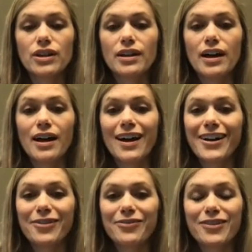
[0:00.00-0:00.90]

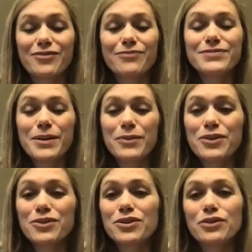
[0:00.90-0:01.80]
If they're someone who
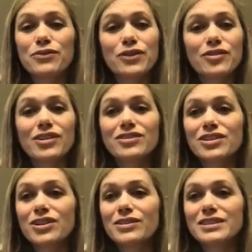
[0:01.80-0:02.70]
you knew a few years
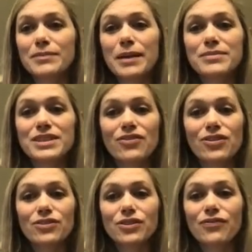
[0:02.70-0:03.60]
ago, it's sometimes
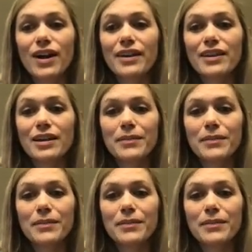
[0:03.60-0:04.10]
difficult to find them.